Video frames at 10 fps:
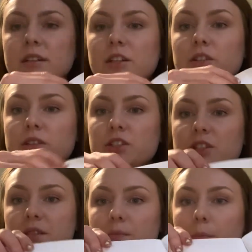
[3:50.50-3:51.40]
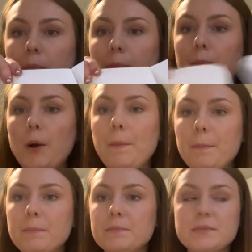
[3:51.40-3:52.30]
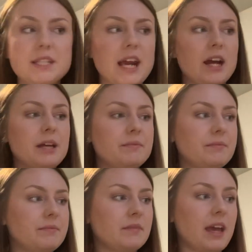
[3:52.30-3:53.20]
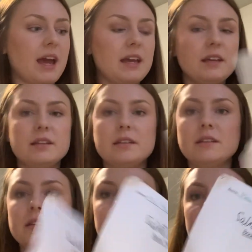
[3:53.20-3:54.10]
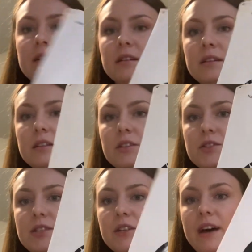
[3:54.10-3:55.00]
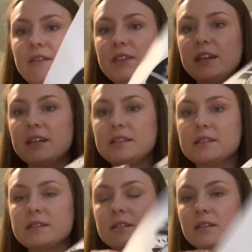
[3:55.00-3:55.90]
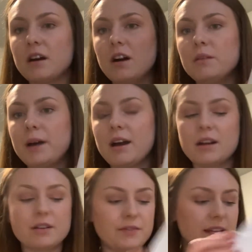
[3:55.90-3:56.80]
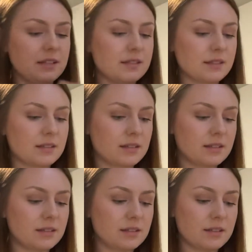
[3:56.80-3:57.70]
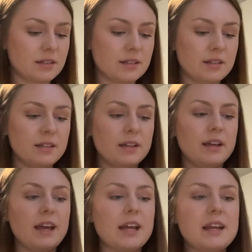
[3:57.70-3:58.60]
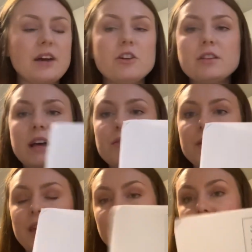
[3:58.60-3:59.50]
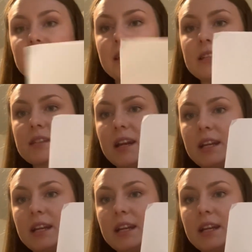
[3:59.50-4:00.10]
you can just tear it, okay? You still have this, all the biographies, and now you're left with everything that's going to